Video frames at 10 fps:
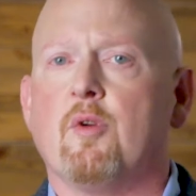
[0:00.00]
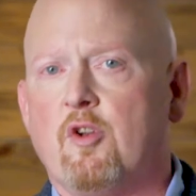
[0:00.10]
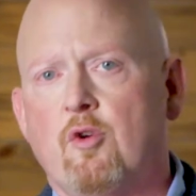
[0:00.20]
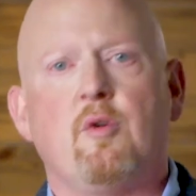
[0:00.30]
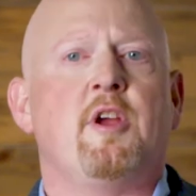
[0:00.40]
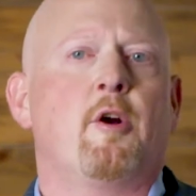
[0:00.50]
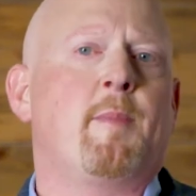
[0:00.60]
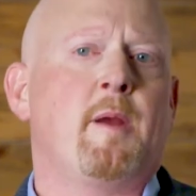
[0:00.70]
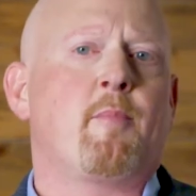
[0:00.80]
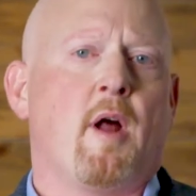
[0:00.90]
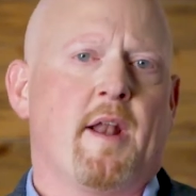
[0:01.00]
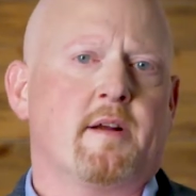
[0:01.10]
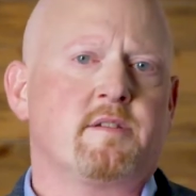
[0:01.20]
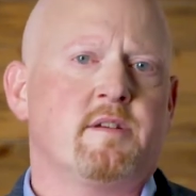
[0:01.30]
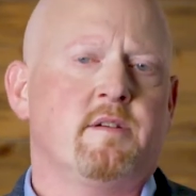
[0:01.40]
a new ERP
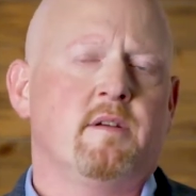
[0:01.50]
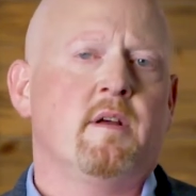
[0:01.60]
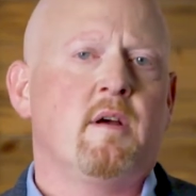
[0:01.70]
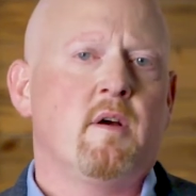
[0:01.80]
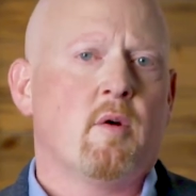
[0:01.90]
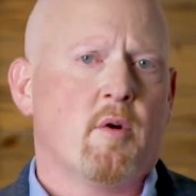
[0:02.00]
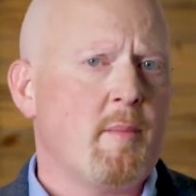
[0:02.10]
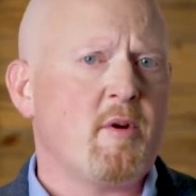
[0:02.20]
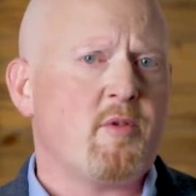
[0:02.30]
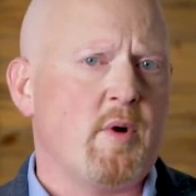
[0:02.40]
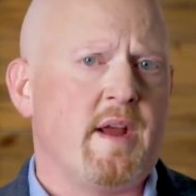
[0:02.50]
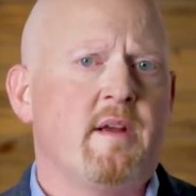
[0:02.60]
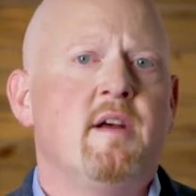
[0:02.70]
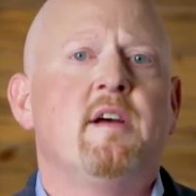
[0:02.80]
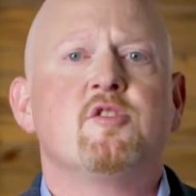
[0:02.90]
product. Or number 3,
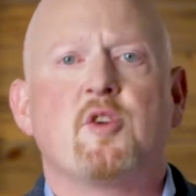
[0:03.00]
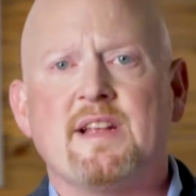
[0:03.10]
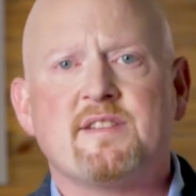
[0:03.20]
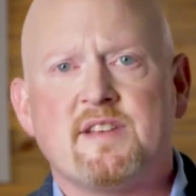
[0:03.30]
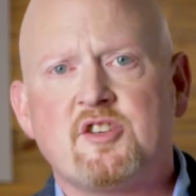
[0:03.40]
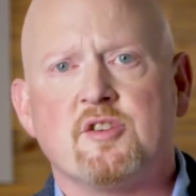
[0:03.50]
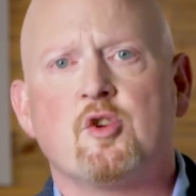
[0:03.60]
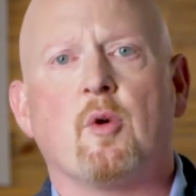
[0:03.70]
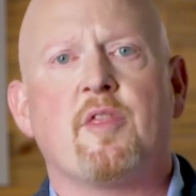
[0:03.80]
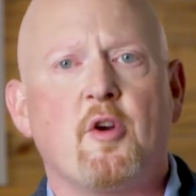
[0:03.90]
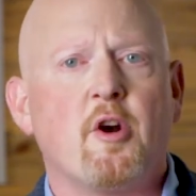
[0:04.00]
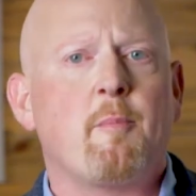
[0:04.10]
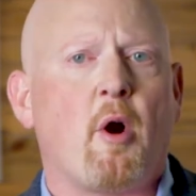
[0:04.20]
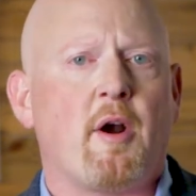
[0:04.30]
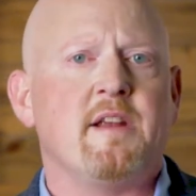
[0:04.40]
transition to a
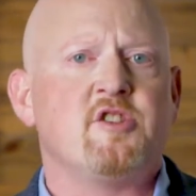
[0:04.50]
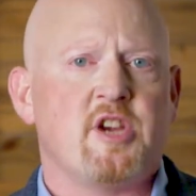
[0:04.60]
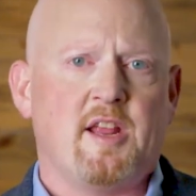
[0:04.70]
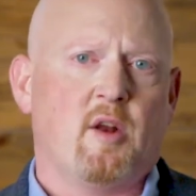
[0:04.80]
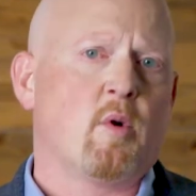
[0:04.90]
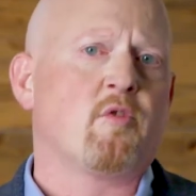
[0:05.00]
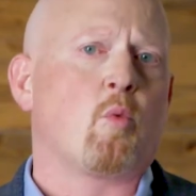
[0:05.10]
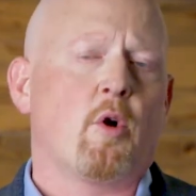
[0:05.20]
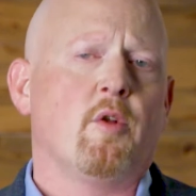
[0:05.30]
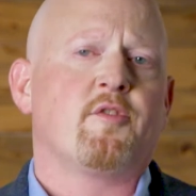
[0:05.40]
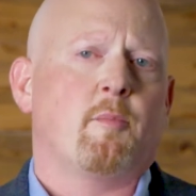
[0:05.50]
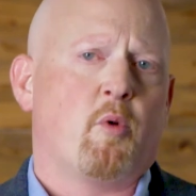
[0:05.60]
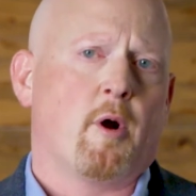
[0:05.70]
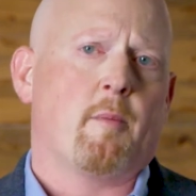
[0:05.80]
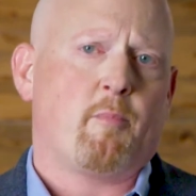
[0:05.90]
third-party JD Edwards World
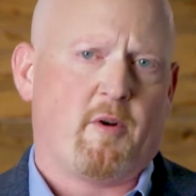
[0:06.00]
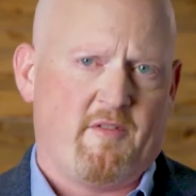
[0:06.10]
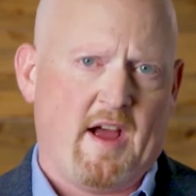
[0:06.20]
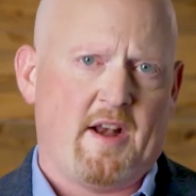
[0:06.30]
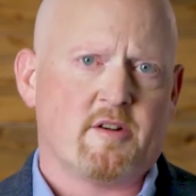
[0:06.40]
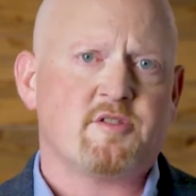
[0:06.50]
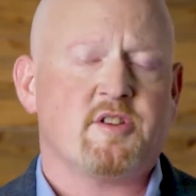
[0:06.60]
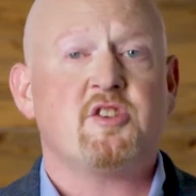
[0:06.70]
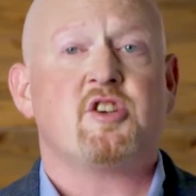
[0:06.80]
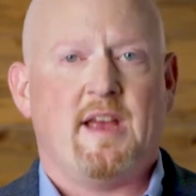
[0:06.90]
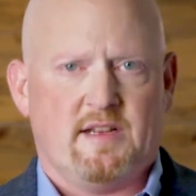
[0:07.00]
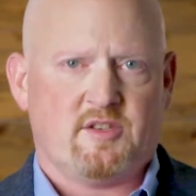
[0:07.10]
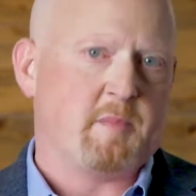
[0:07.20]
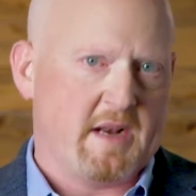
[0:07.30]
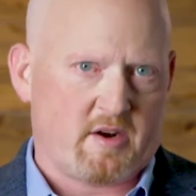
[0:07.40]
support provider, such as
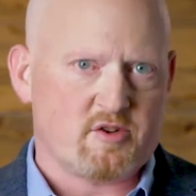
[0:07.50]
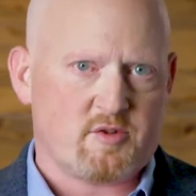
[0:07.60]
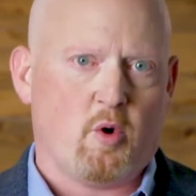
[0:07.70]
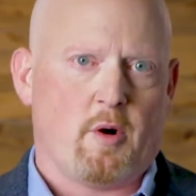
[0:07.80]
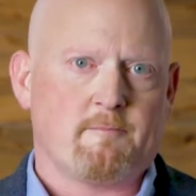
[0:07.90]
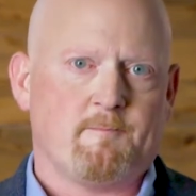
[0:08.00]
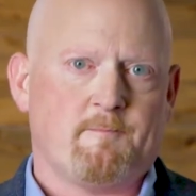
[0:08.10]
Spinnaker Support.